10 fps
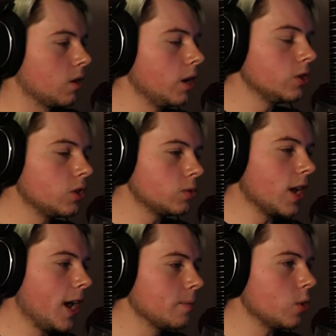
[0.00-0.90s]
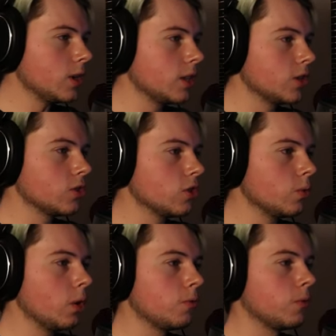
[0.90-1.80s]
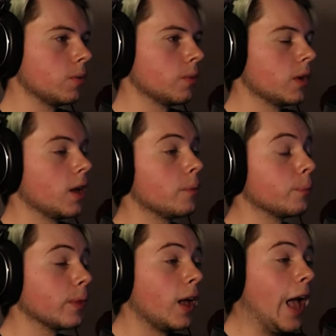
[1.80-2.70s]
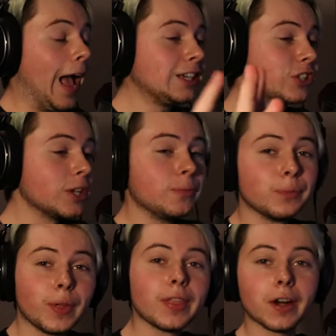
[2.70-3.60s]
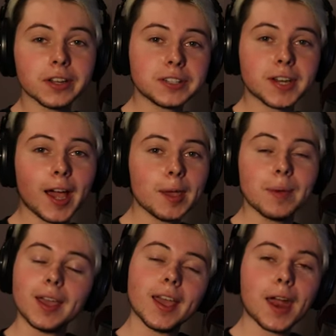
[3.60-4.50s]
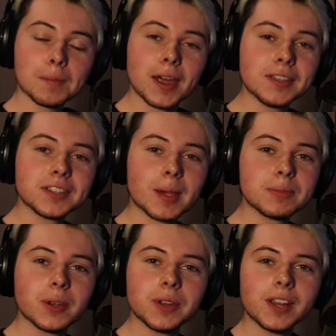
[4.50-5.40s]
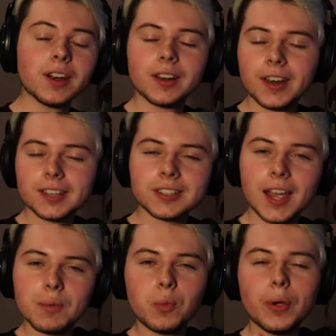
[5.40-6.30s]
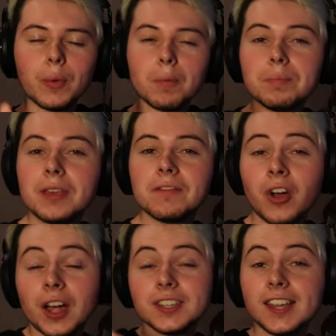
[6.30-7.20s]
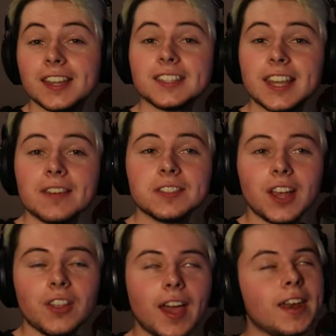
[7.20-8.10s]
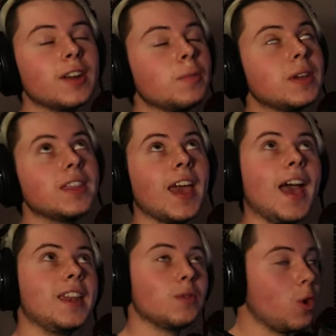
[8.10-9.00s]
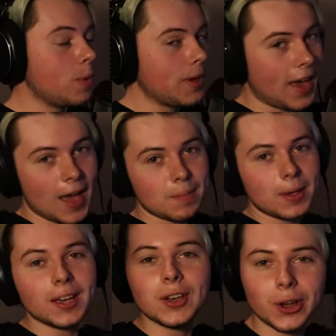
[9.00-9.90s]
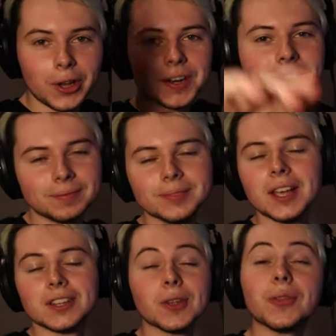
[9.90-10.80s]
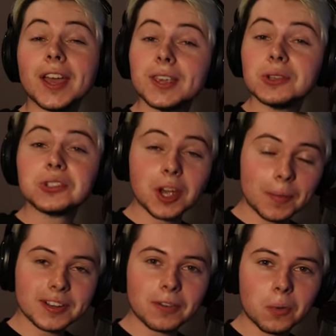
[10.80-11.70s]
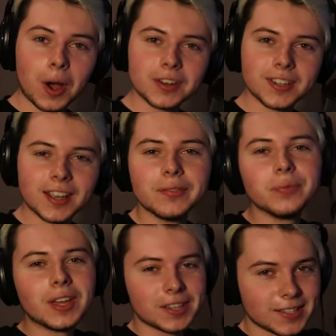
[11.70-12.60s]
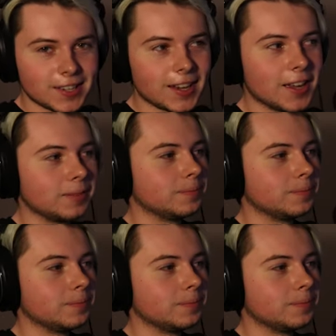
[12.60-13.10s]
There's no time! Quickly, even to the roof! Actually, there is time, and I'm gonna end this episode here. Next time, we will beat Vaati and save Zelda, and it'll be the end, and we'll all be happy and good. So thank you so much for watching. See ya.